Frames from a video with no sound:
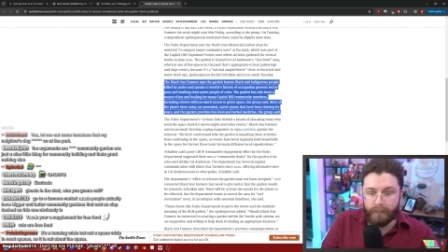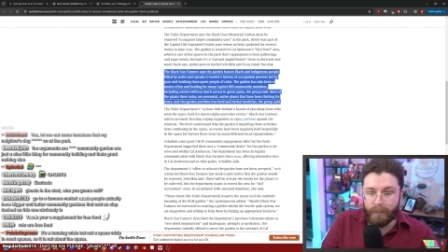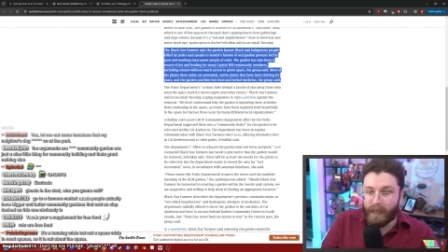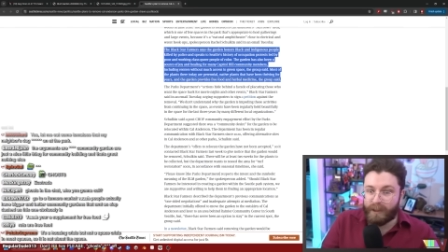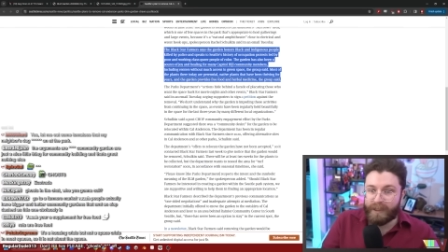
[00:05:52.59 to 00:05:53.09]

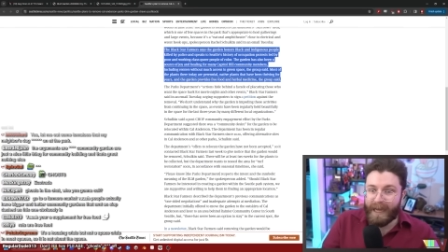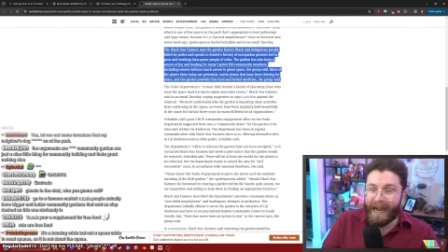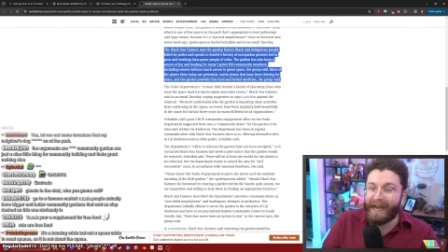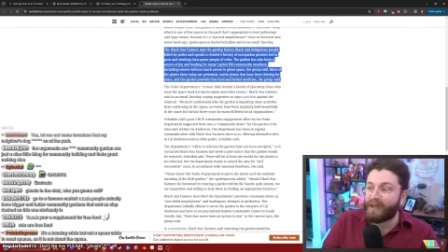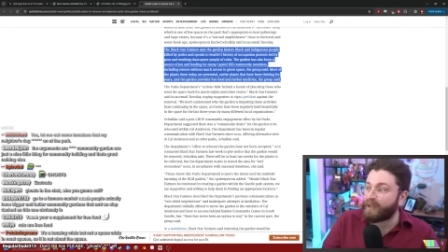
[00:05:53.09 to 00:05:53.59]
I just
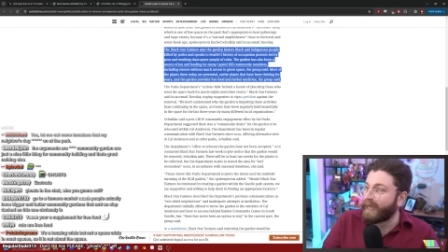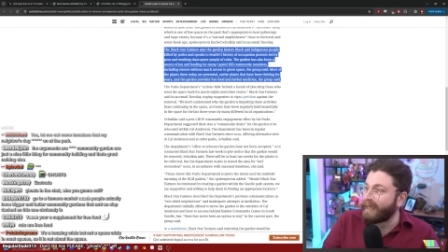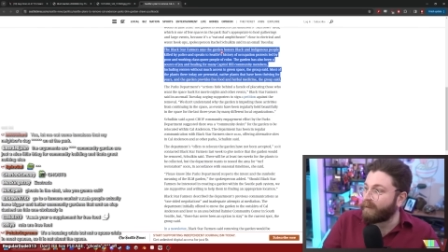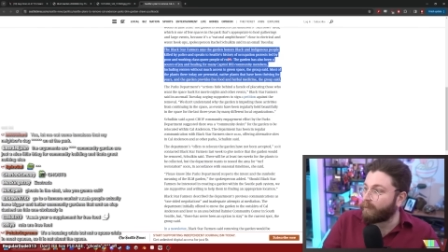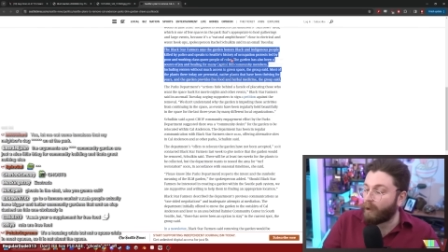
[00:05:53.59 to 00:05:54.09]

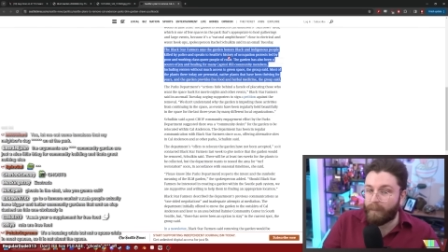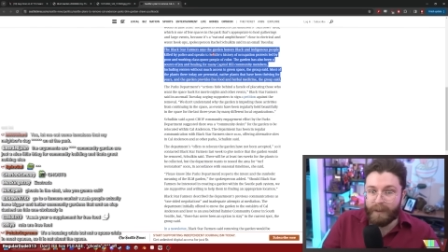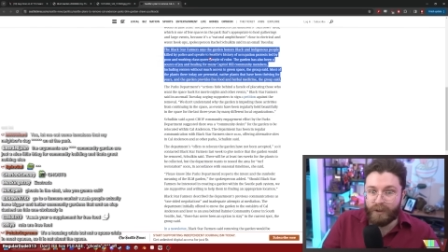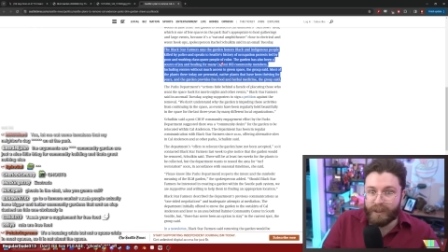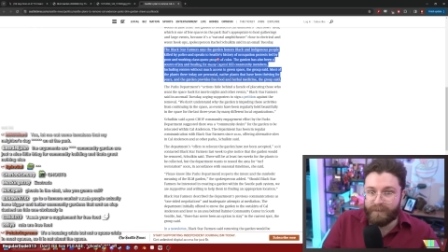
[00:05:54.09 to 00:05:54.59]
hate the
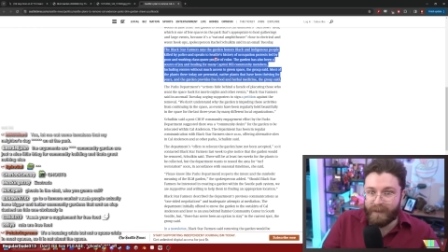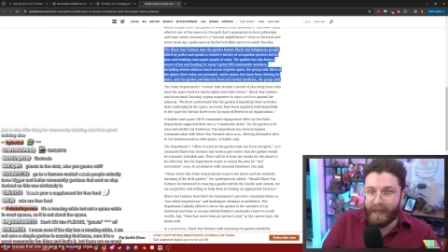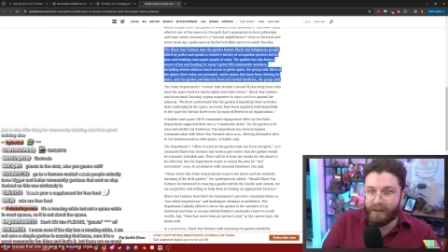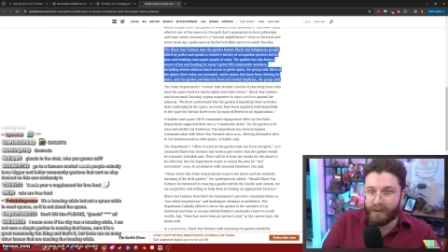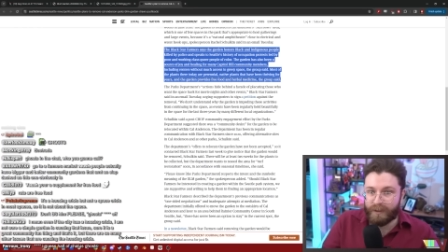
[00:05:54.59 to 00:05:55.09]
LARPy
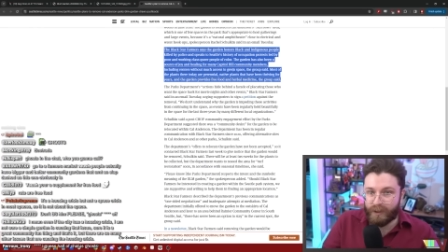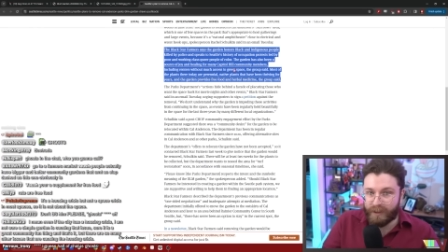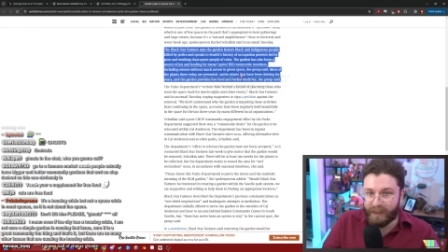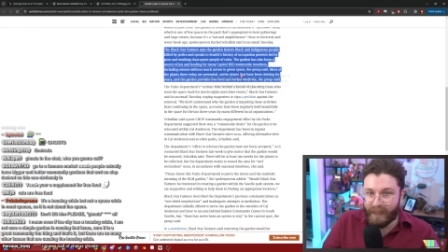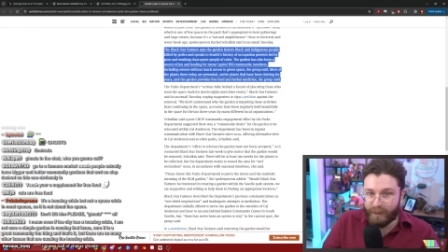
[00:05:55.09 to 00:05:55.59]
justifications.
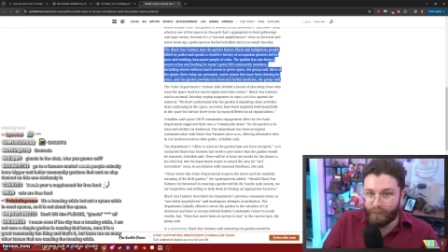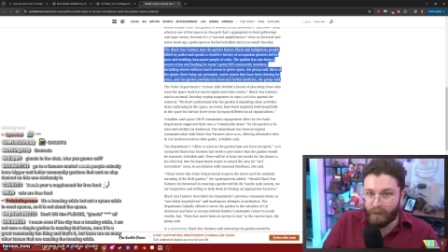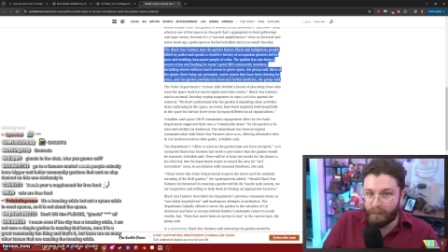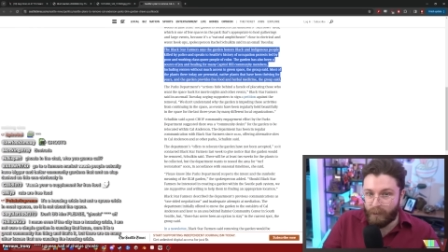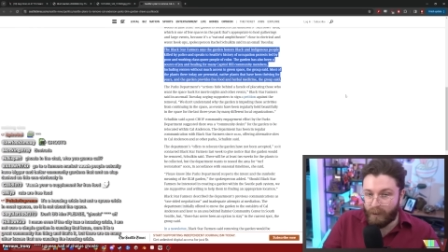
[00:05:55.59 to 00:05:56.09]
Just say it's for
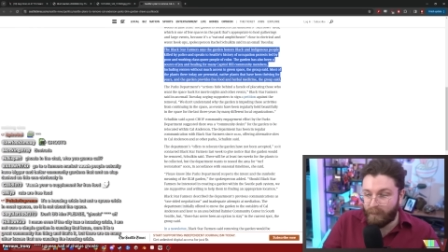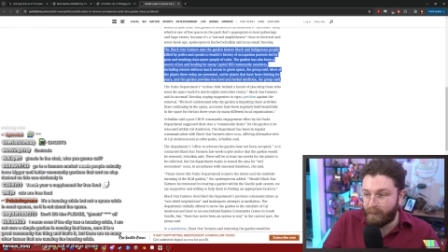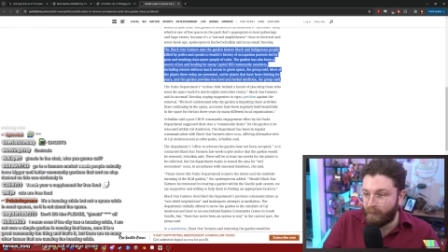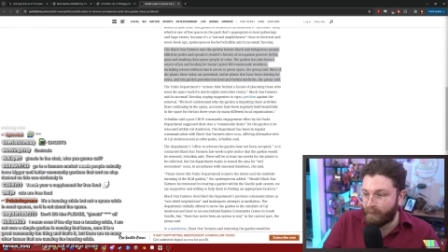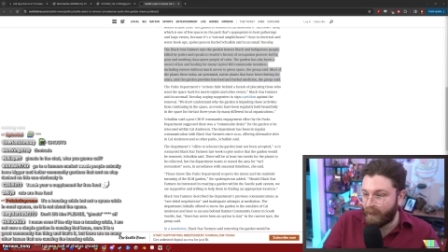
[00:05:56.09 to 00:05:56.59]
community
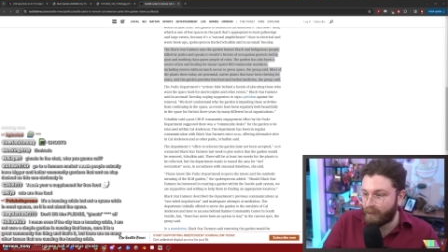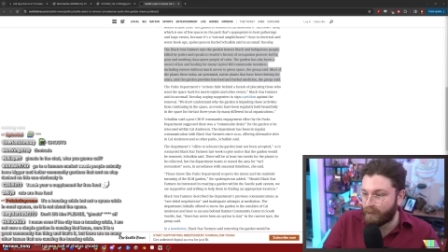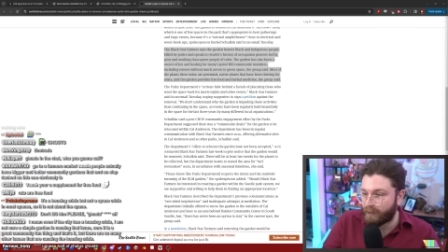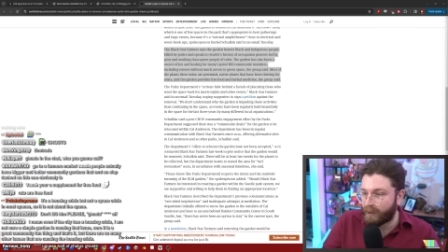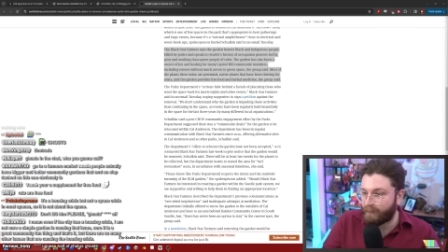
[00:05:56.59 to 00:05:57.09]

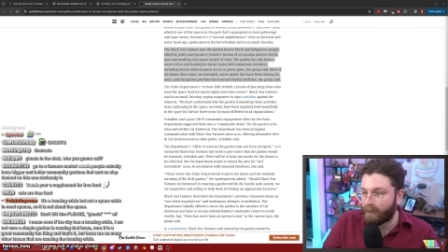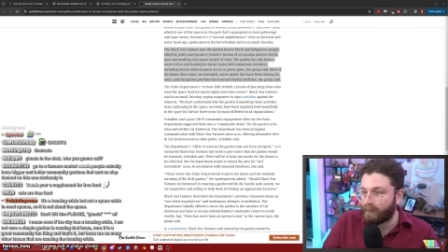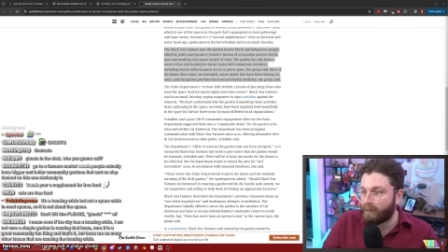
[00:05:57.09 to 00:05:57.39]
beautification or something.